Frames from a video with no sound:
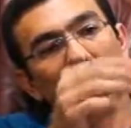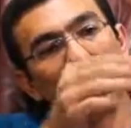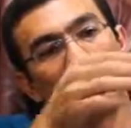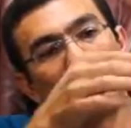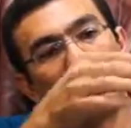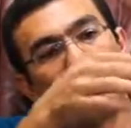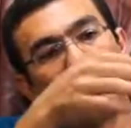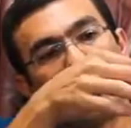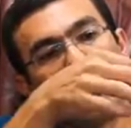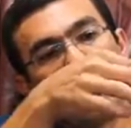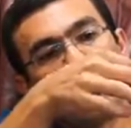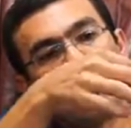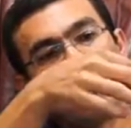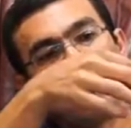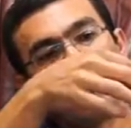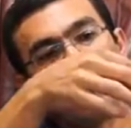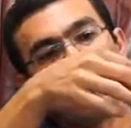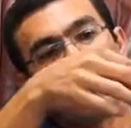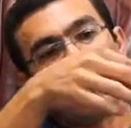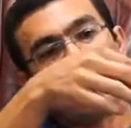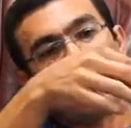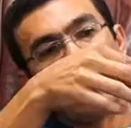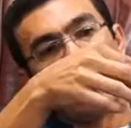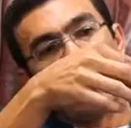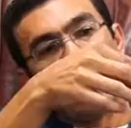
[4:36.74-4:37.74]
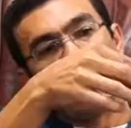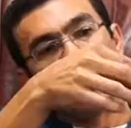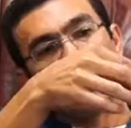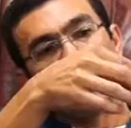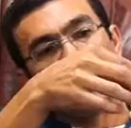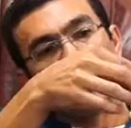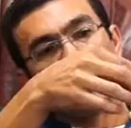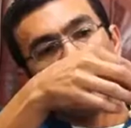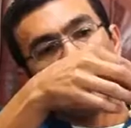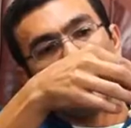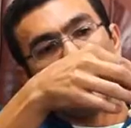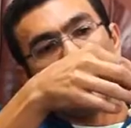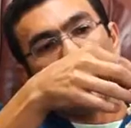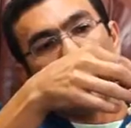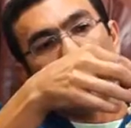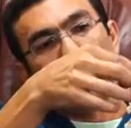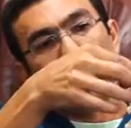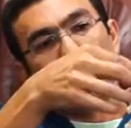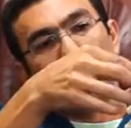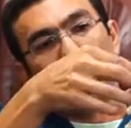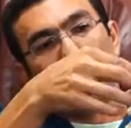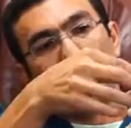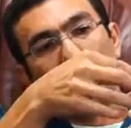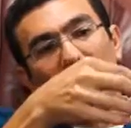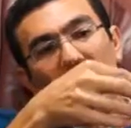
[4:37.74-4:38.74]
they actually
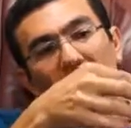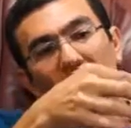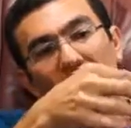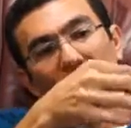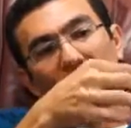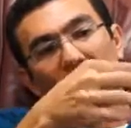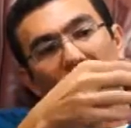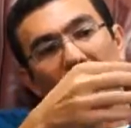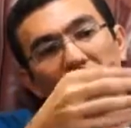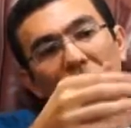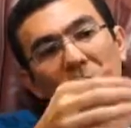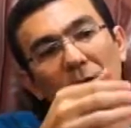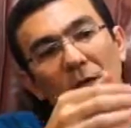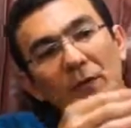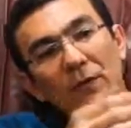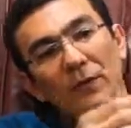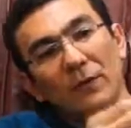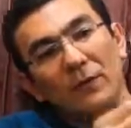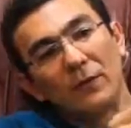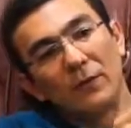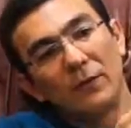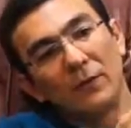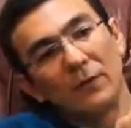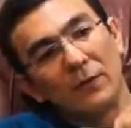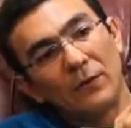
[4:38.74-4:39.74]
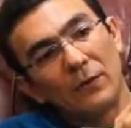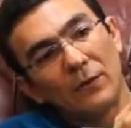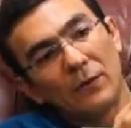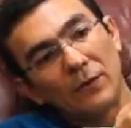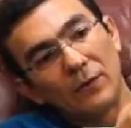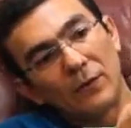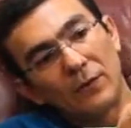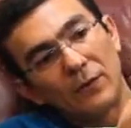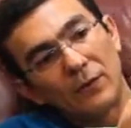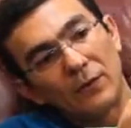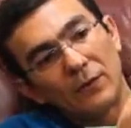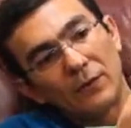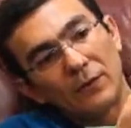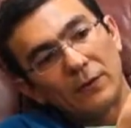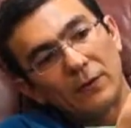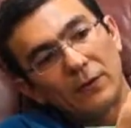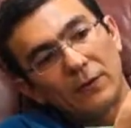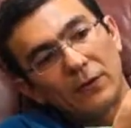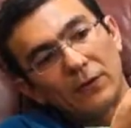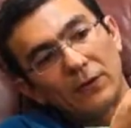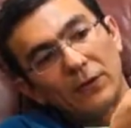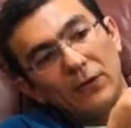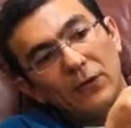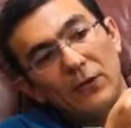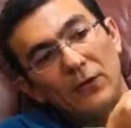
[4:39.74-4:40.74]
pinch
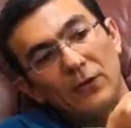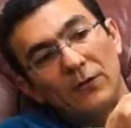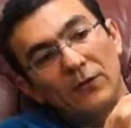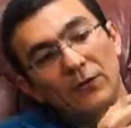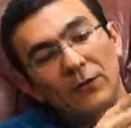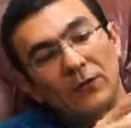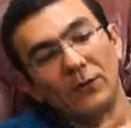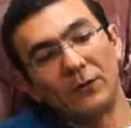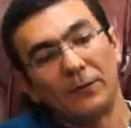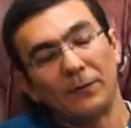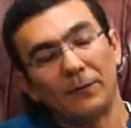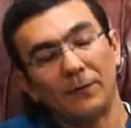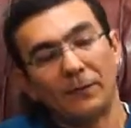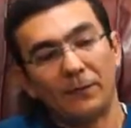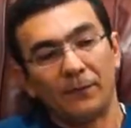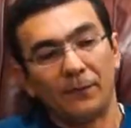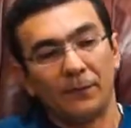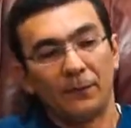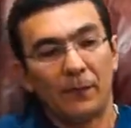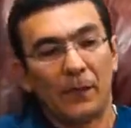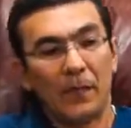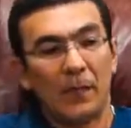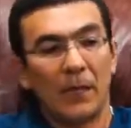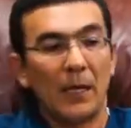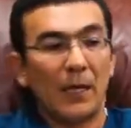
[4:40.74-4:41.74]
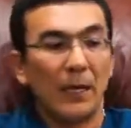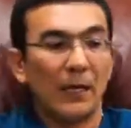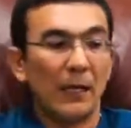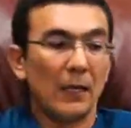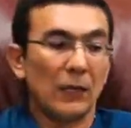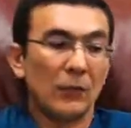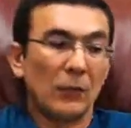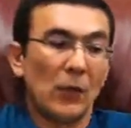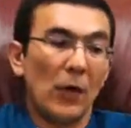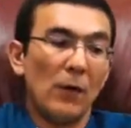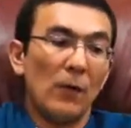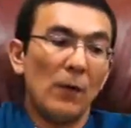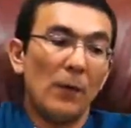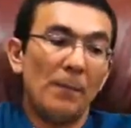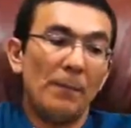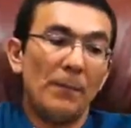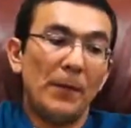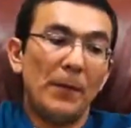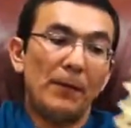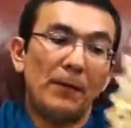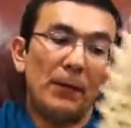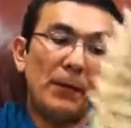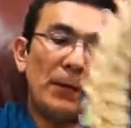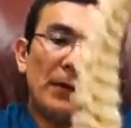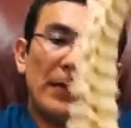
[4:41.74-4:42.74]
these nerves. That's why when
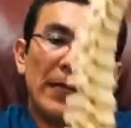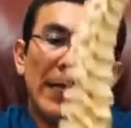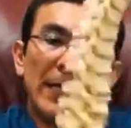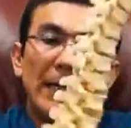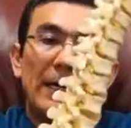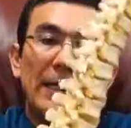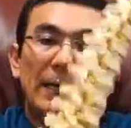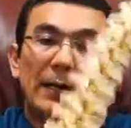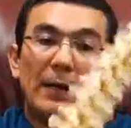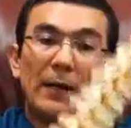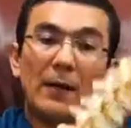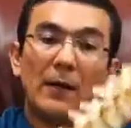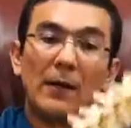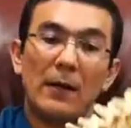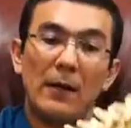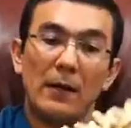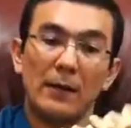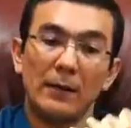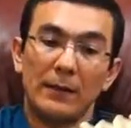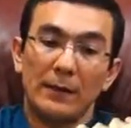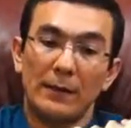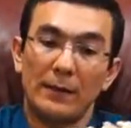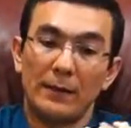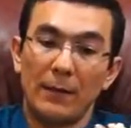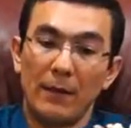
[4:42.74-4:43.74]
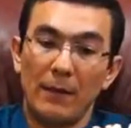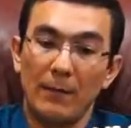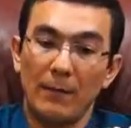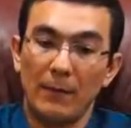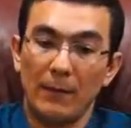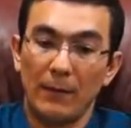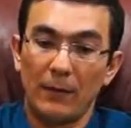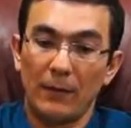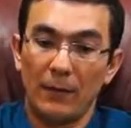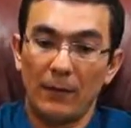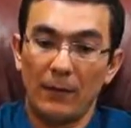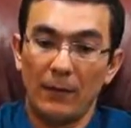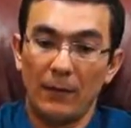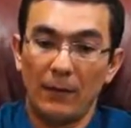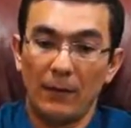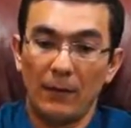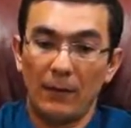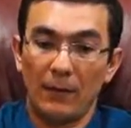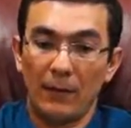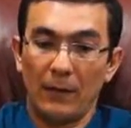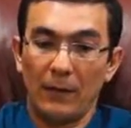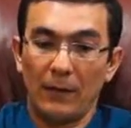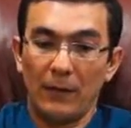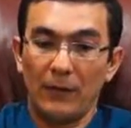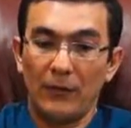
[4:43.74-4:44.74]
people lay down on stomach,
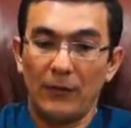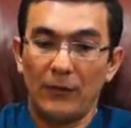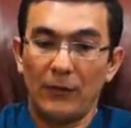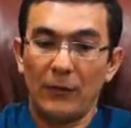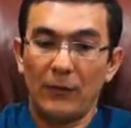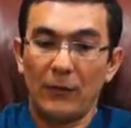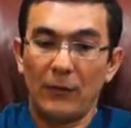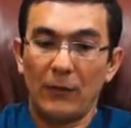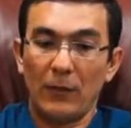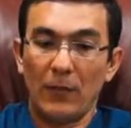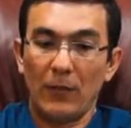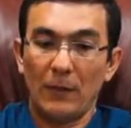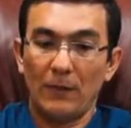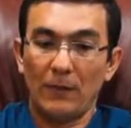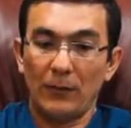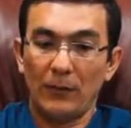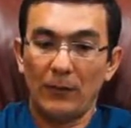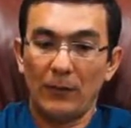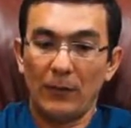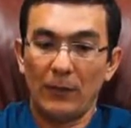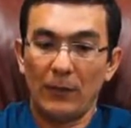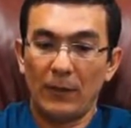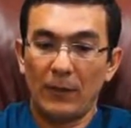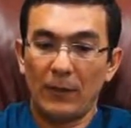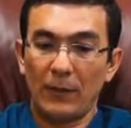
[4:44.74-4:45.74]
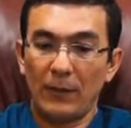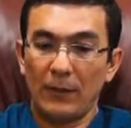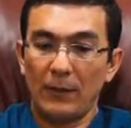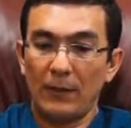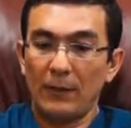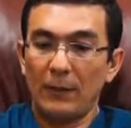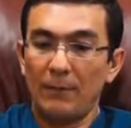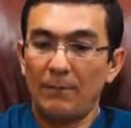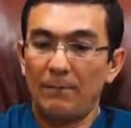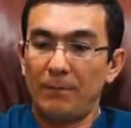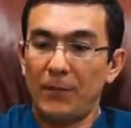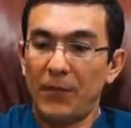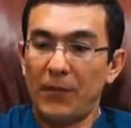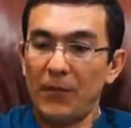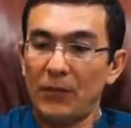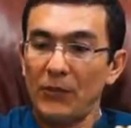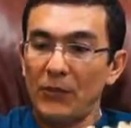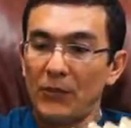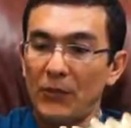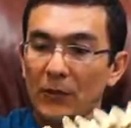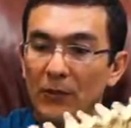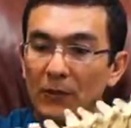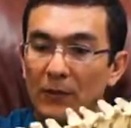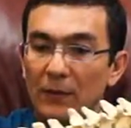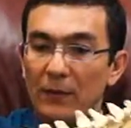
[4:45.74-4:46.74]
you see what happens? They're
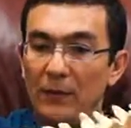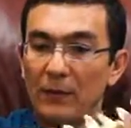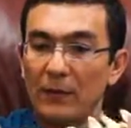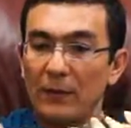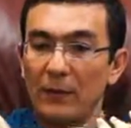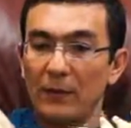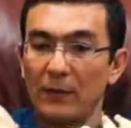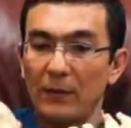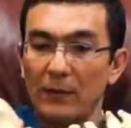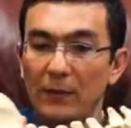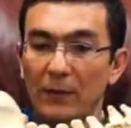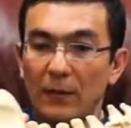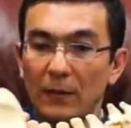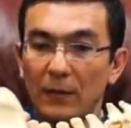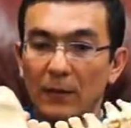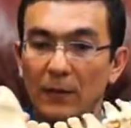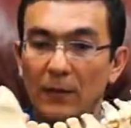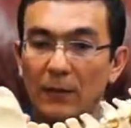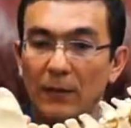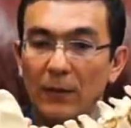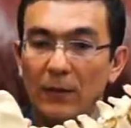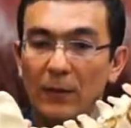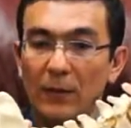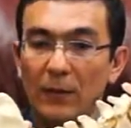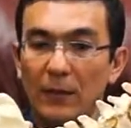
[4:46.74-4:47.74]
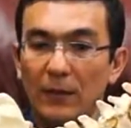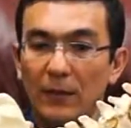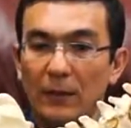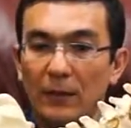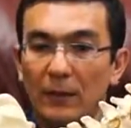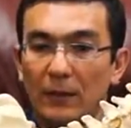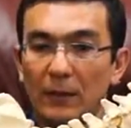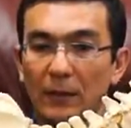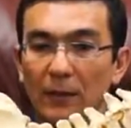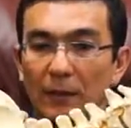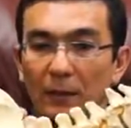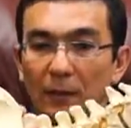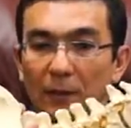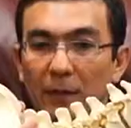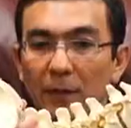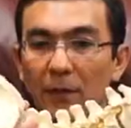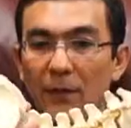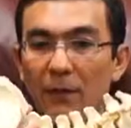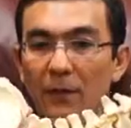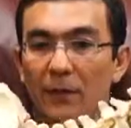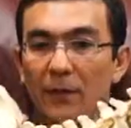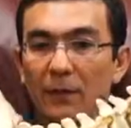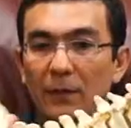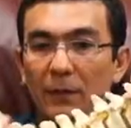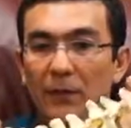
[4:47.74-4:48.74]
pinching. Look at that.
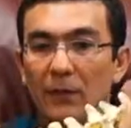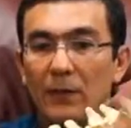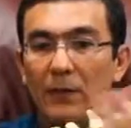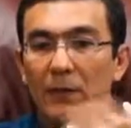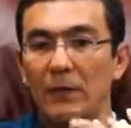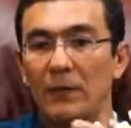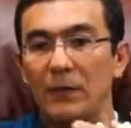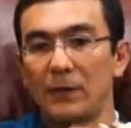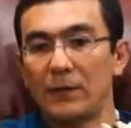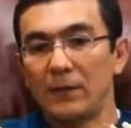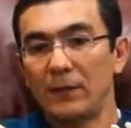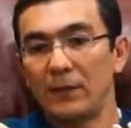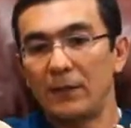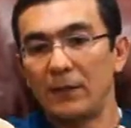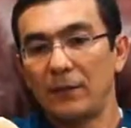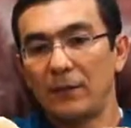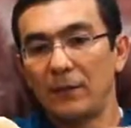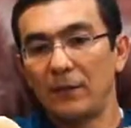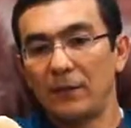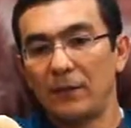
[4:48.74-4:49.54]
Look at this.